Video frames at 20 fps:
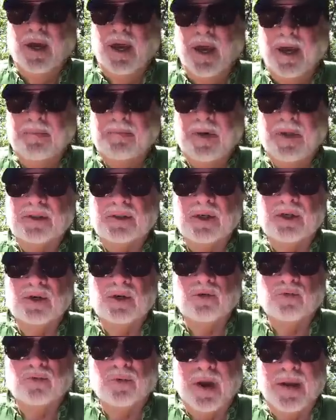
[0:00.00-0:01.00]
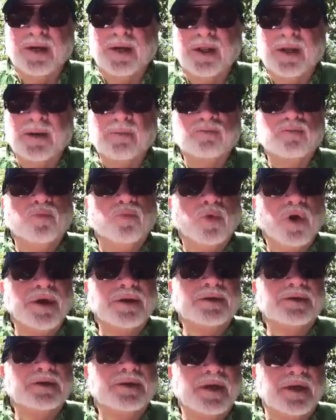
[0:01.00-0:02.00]
How about the Uranium
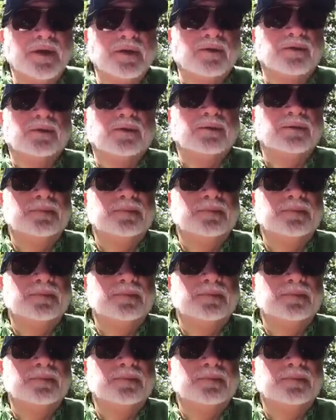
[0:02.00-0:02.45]
One deal